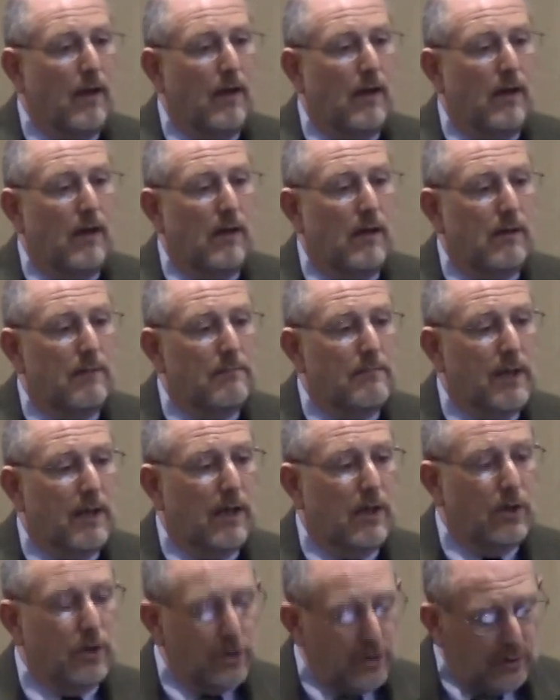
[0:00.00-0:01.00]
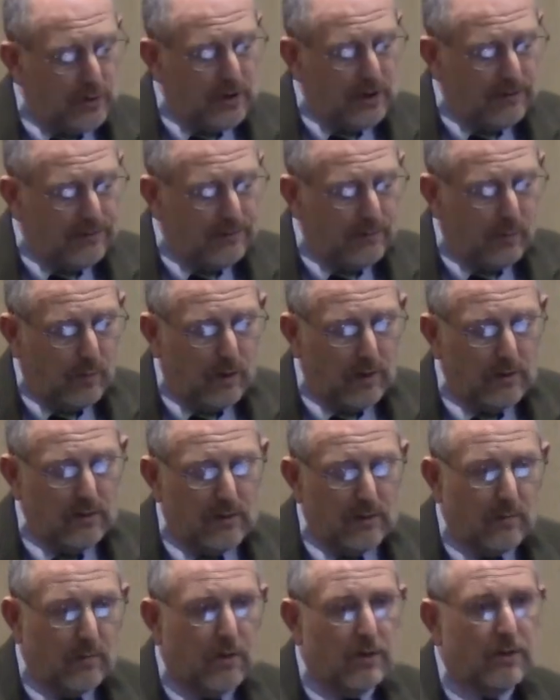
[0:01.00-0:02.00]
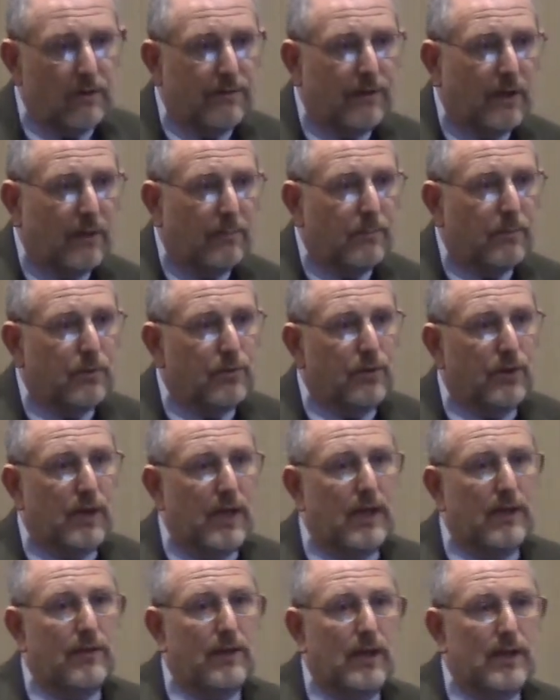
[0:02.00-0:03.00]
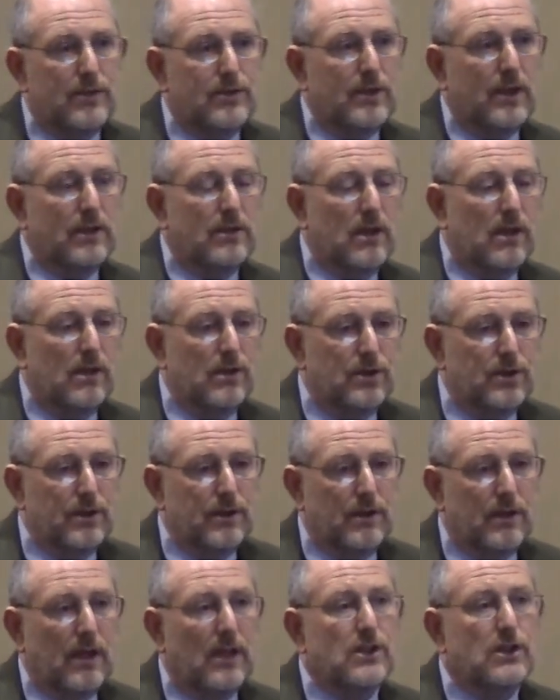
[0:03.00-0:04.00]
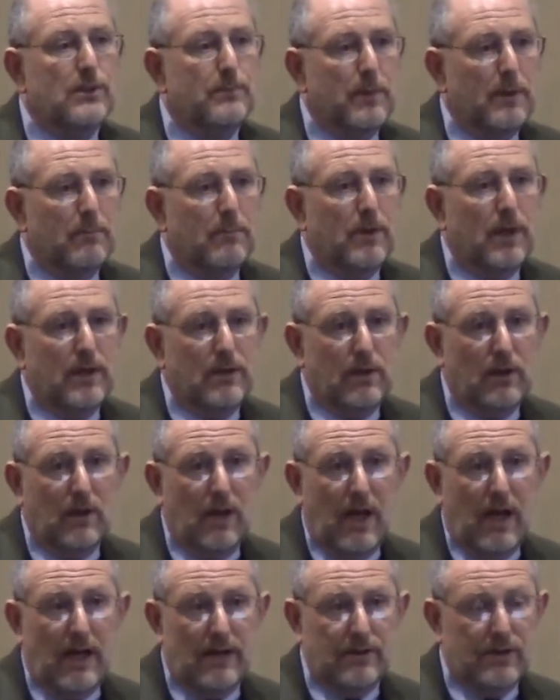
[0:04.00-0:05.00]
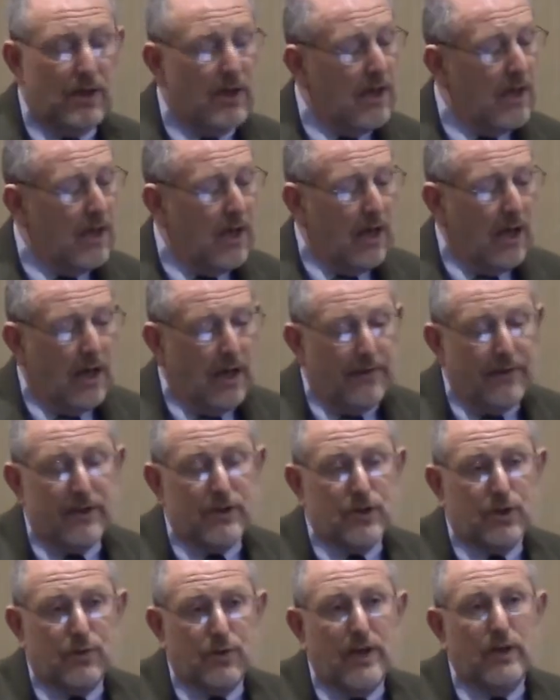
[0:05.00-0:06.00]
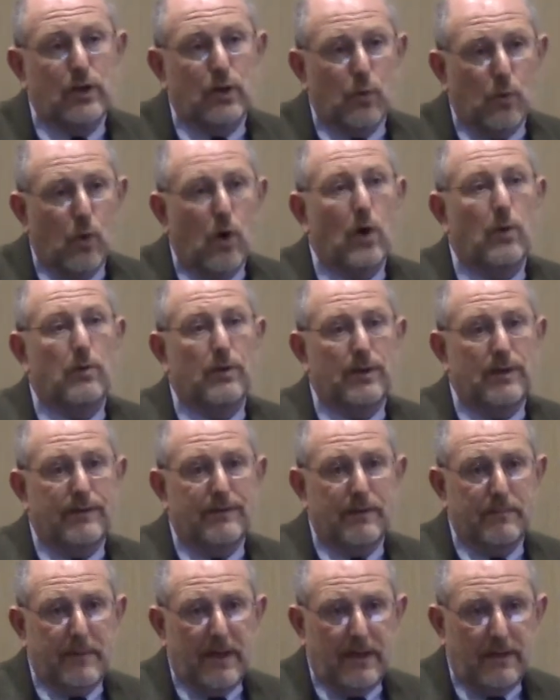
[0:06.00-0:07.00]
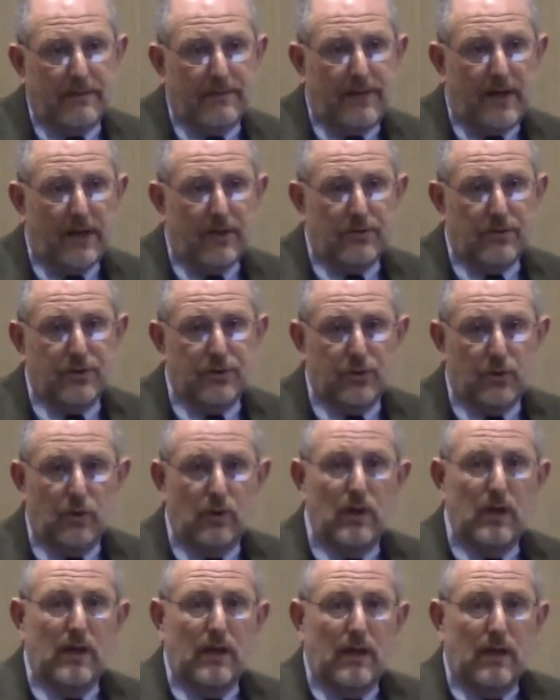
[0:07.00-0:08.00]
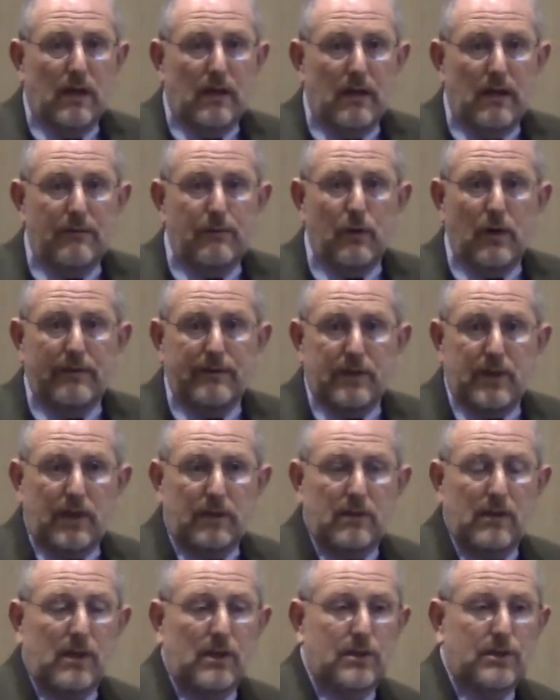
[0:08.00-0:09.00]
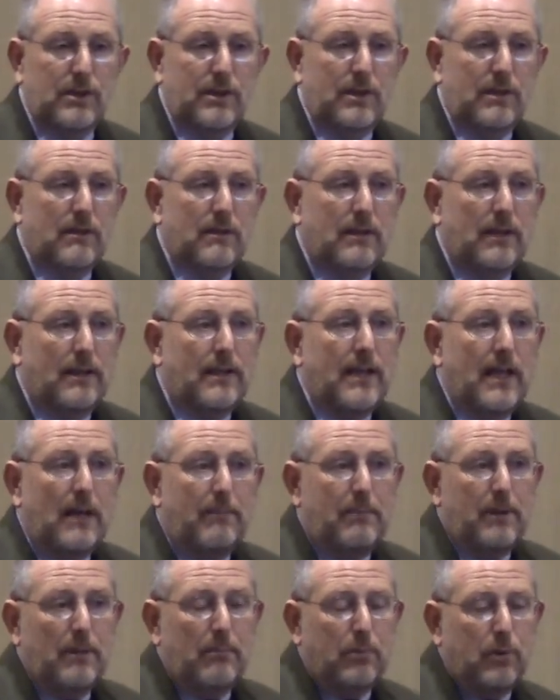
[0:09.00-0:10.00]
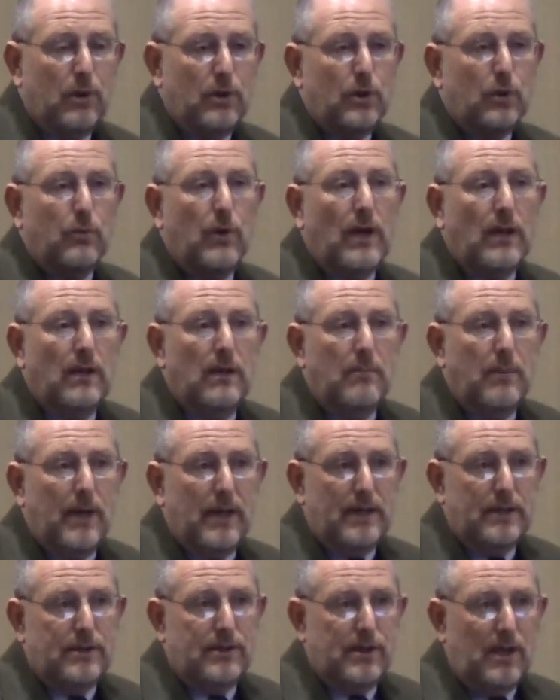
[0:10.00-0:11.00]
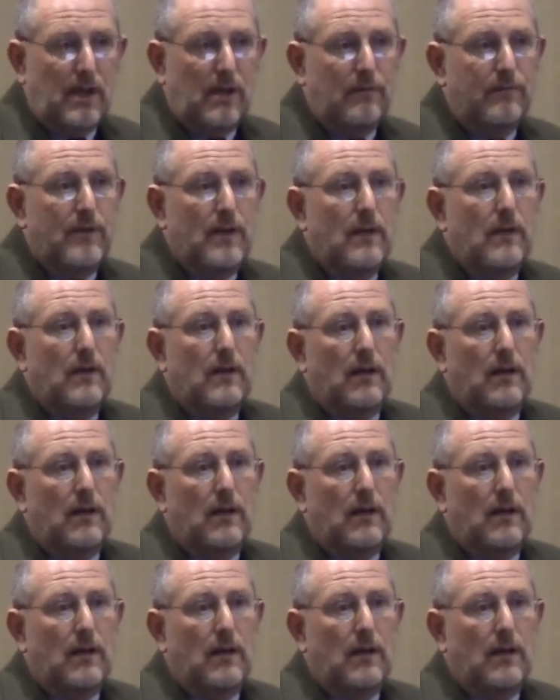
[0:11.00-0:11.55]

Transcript: And I know you'll hear from one developer today that has technology that has to be applied to glass. And I think it's great to work with different manufacturers. So if you have a technology that can't be employed directly by itself,